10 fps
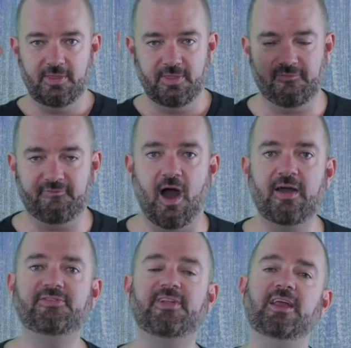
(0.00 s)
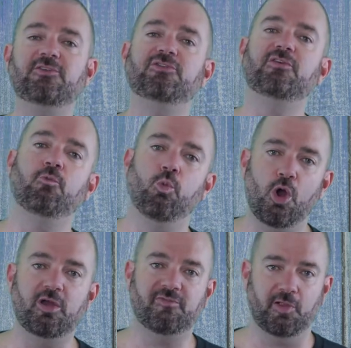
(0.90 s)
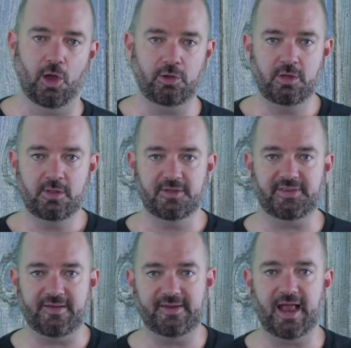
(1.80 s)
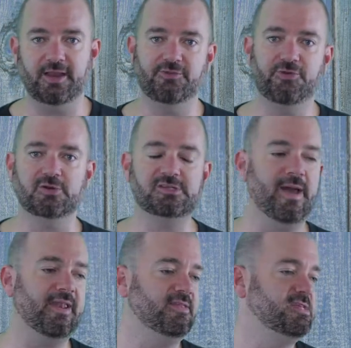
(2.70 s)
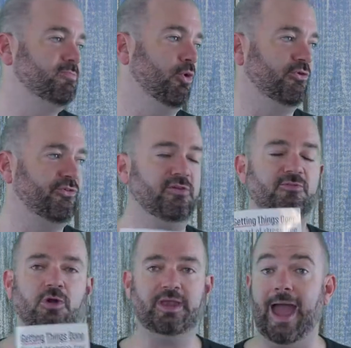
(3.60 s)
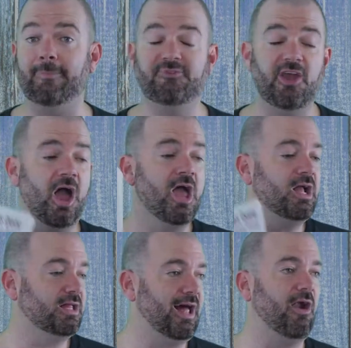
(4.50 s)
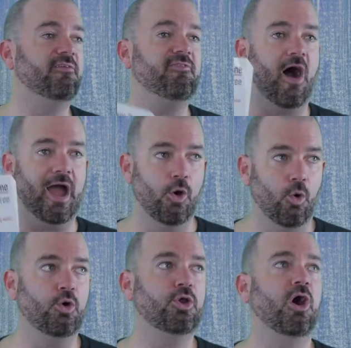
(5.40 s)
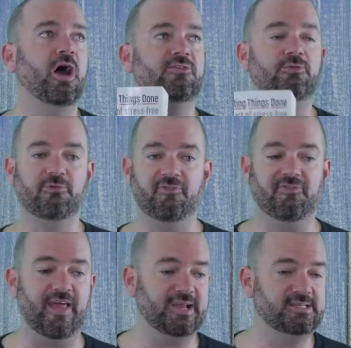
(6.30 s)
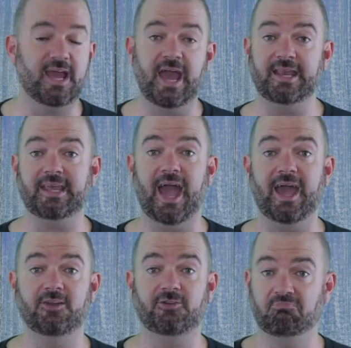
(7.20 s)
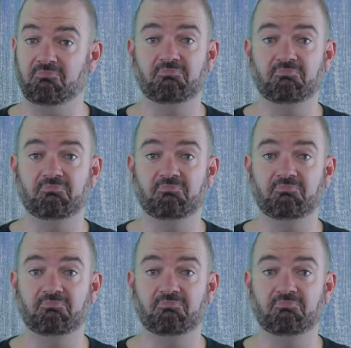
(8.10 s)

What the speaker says: The 5 stages of workflow that David Allen talks about in this book. So you've got capture, clarify, organize, reflect, and engage.